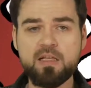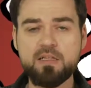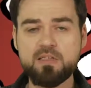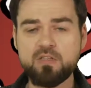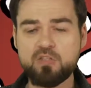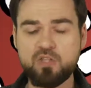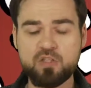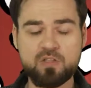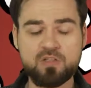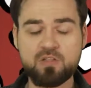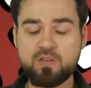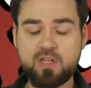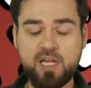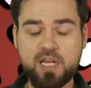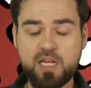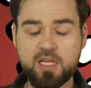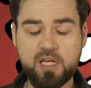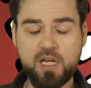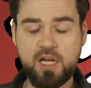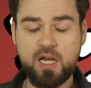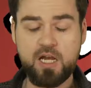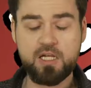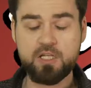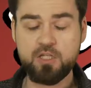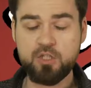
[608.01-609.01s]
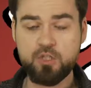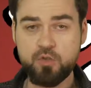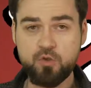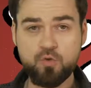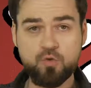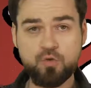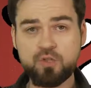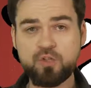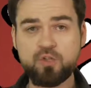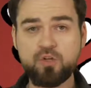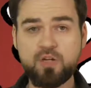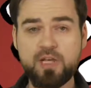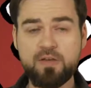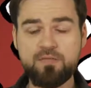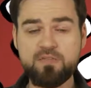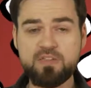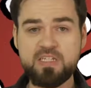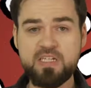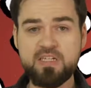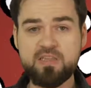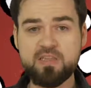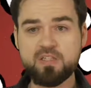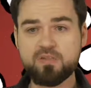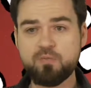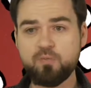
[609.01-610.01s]
just like you should have
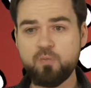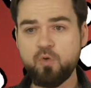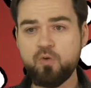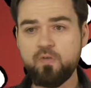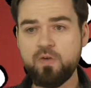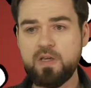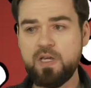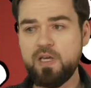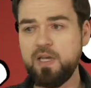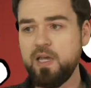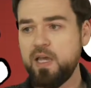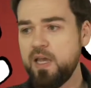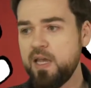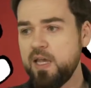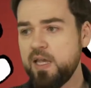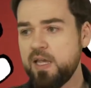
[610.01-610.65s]
seen this movie.